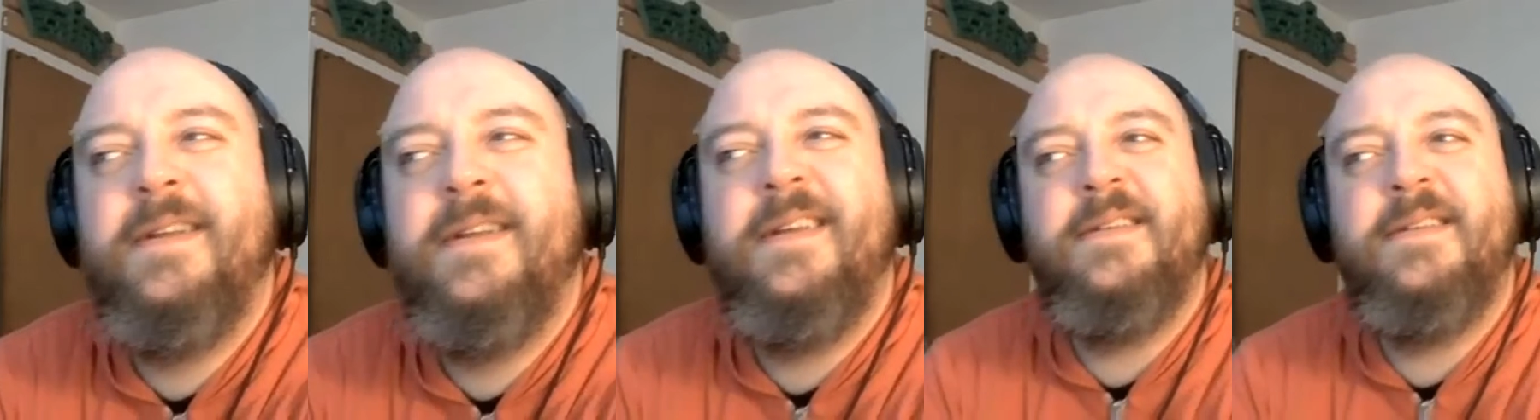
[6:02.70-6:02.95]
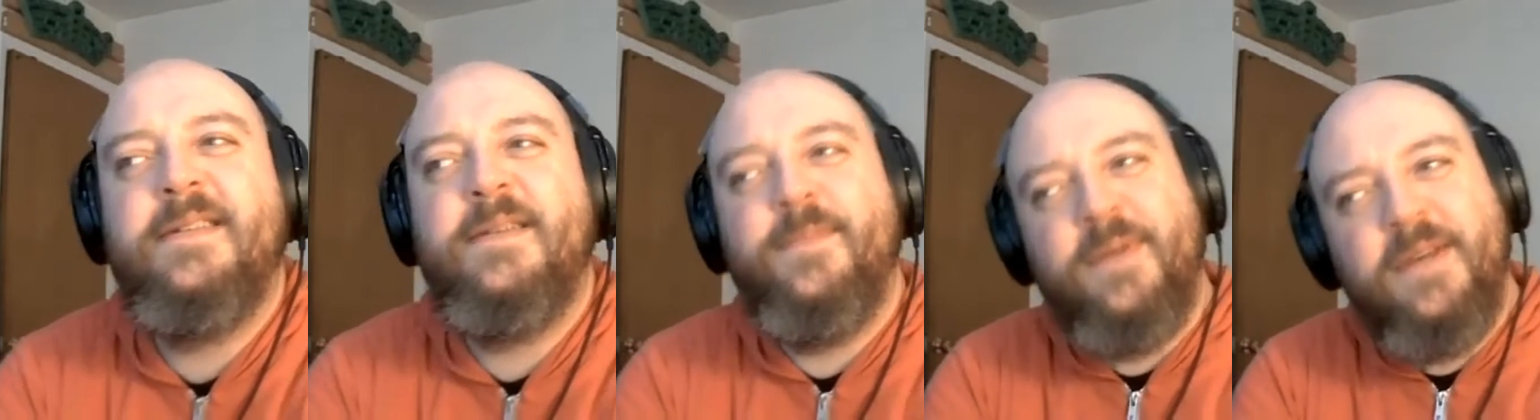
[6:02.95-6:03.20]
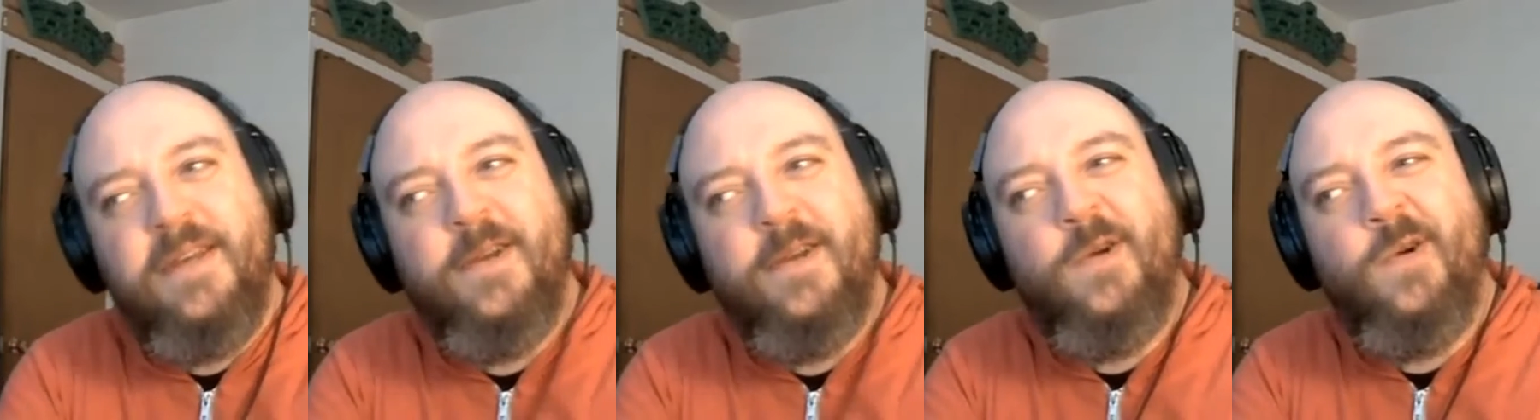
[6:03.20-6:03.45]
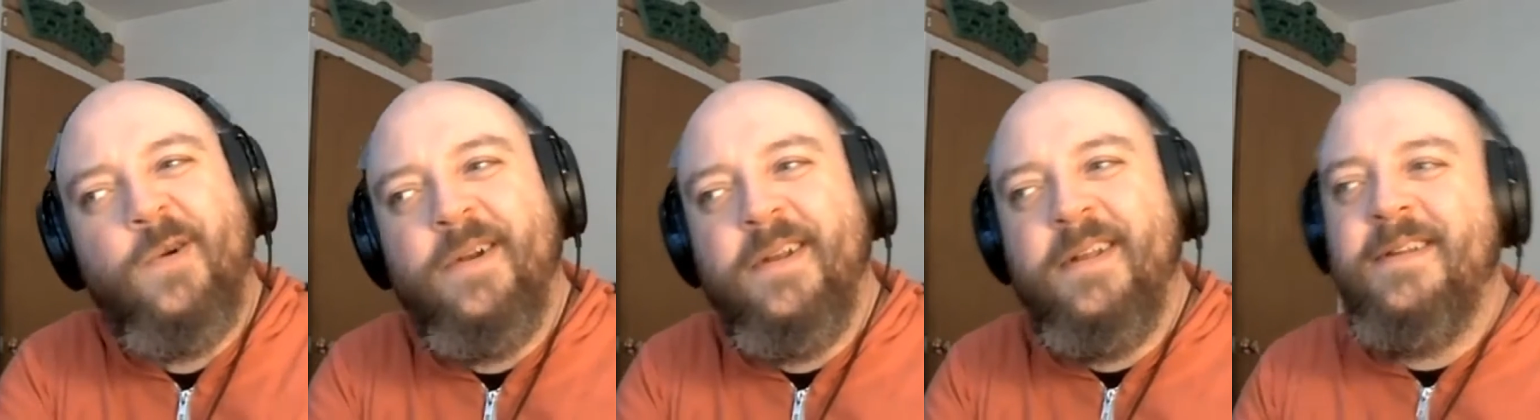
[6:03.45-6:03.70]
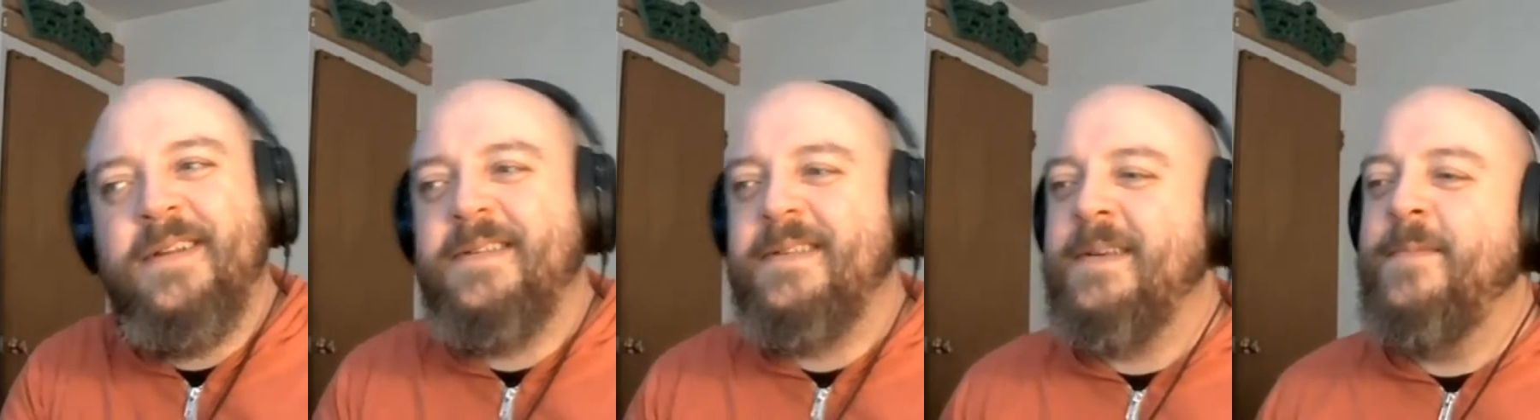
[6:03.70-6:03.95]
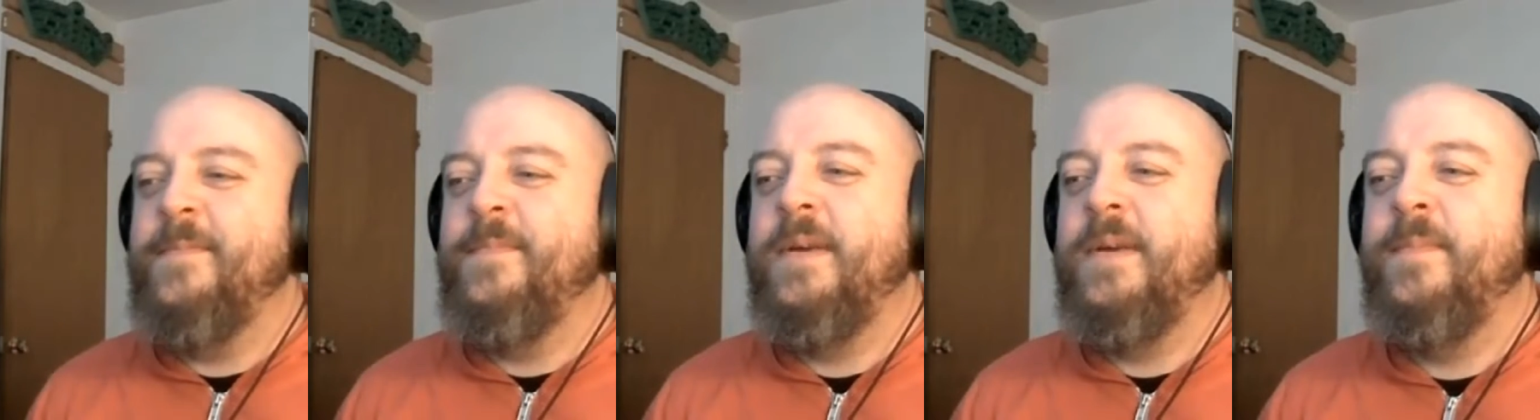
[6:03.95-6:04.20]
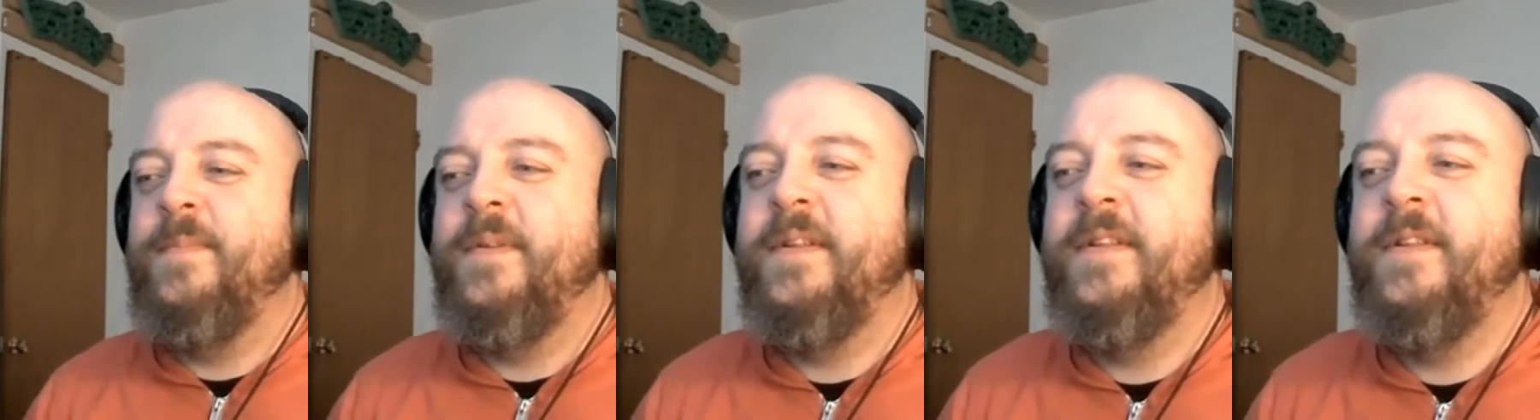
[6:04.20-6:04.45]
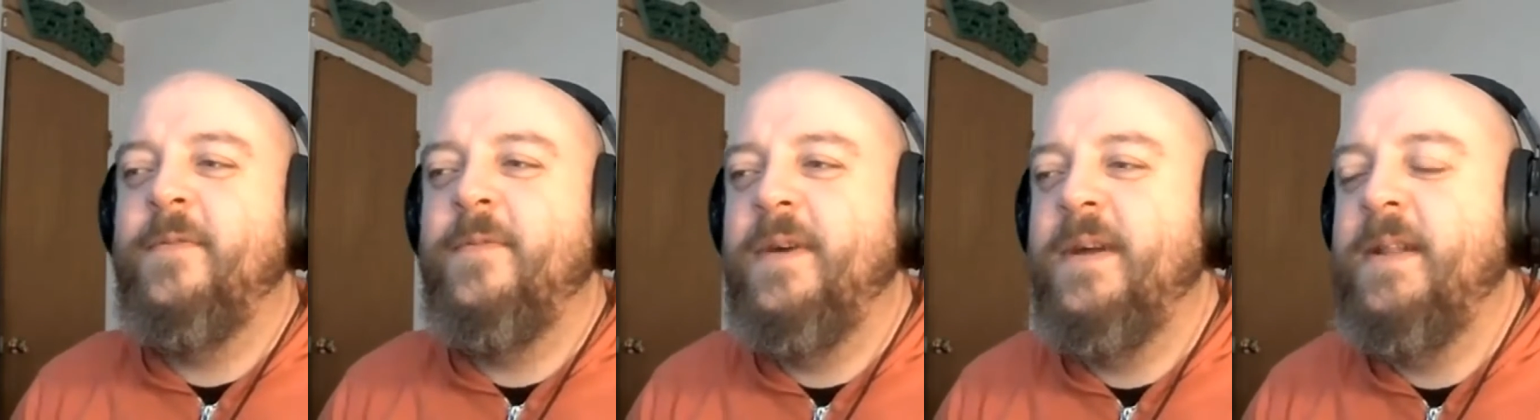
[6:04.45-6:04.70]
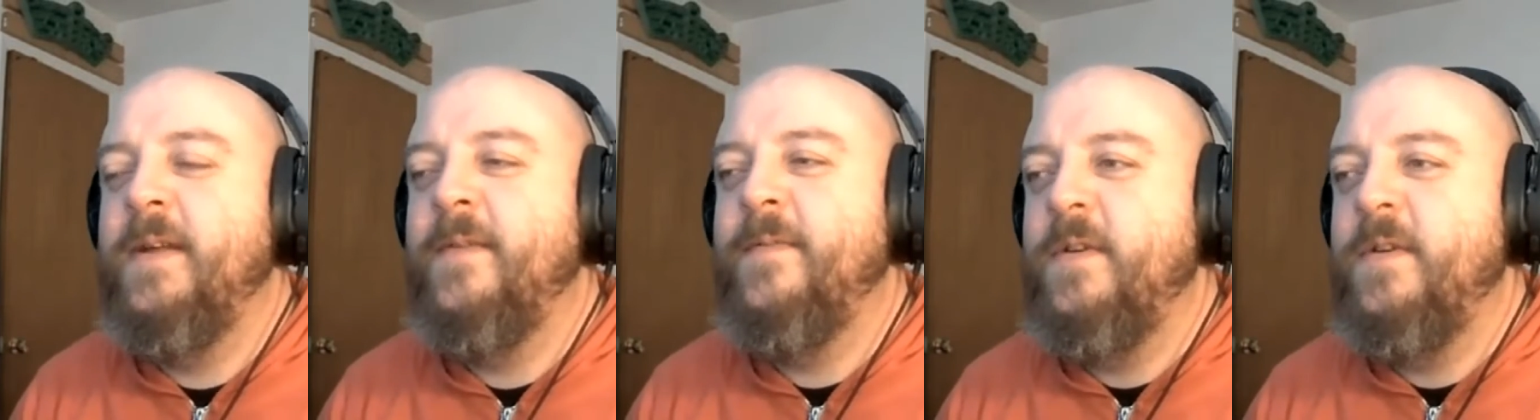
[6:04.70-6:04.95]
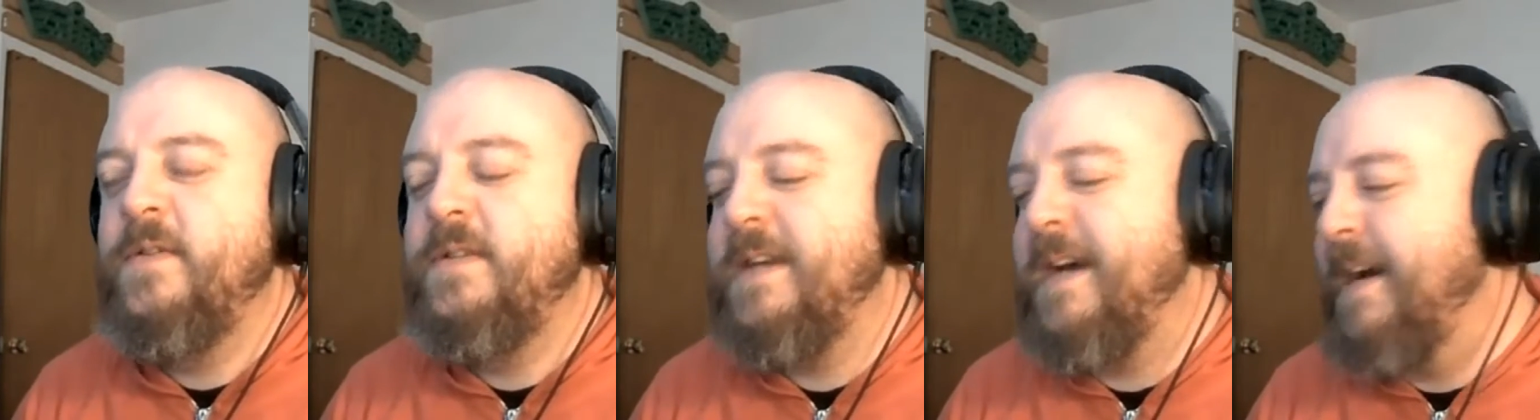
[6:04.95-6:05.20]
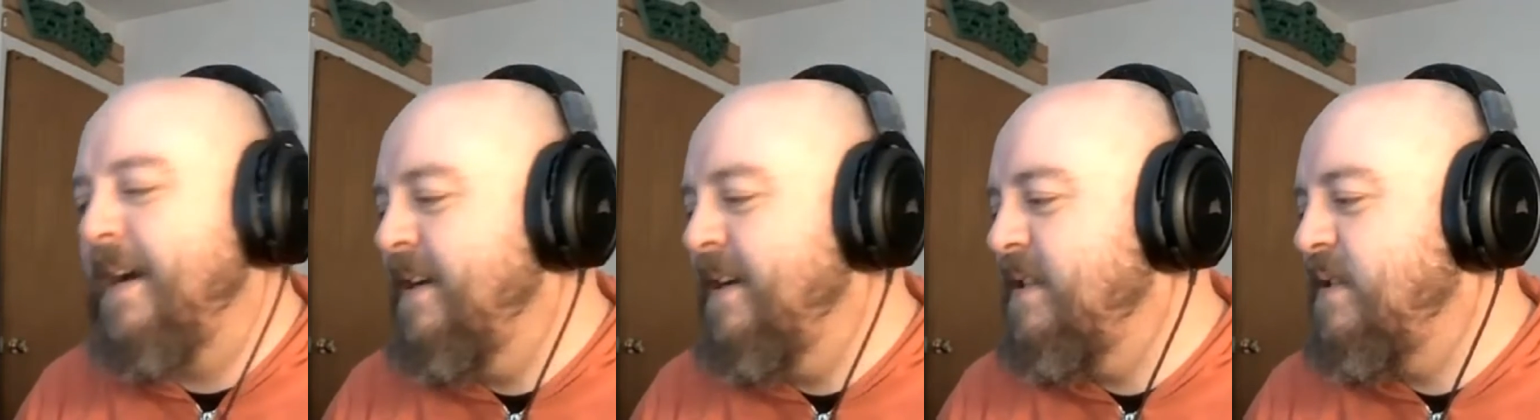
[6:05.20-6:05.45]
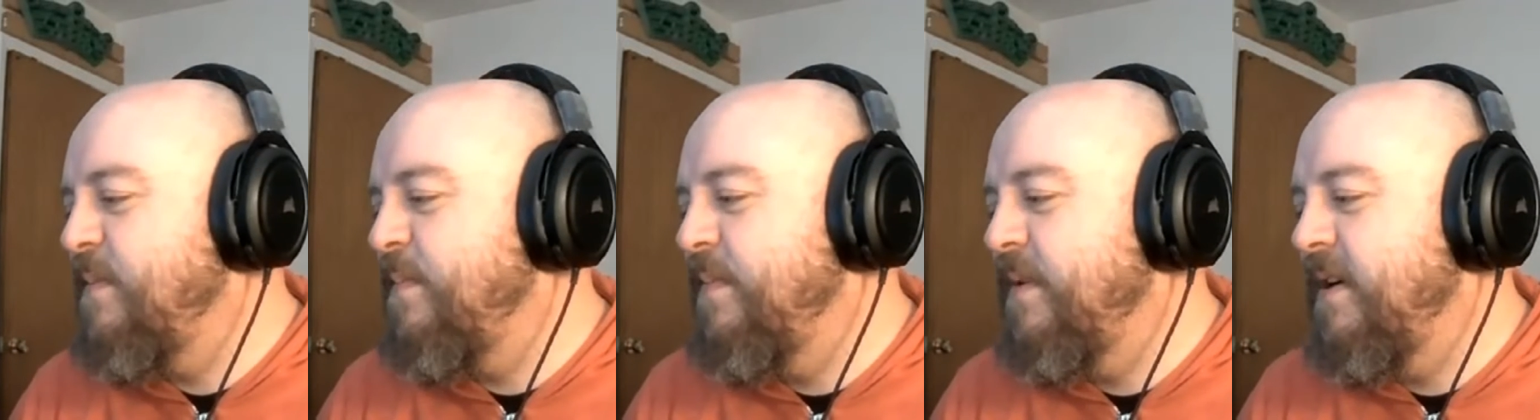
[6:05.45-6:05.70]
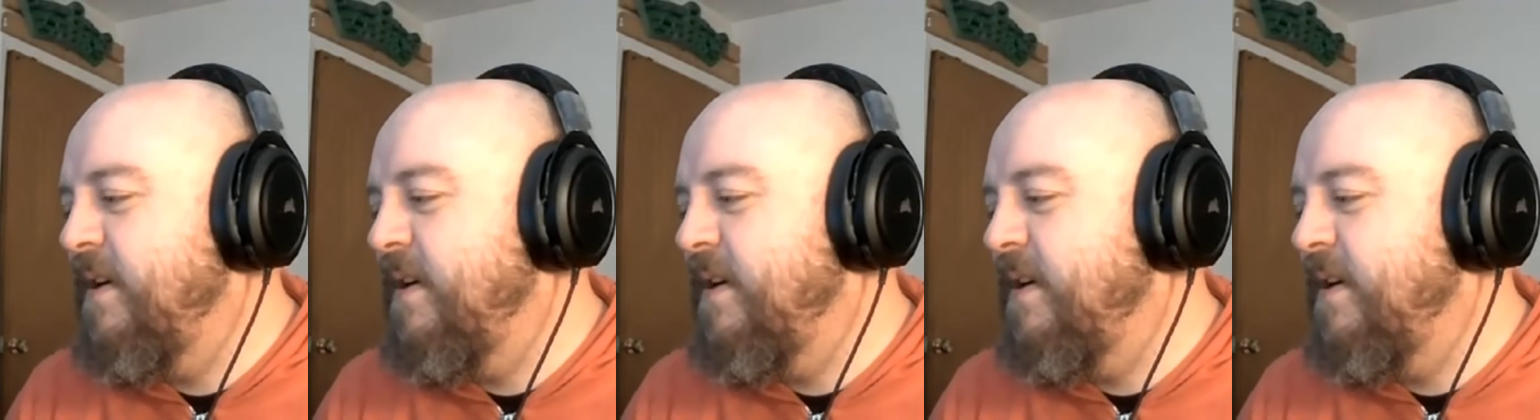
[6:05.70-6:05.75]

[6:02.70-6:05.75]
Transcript: than it needs to be, according to some people in the way they view diets.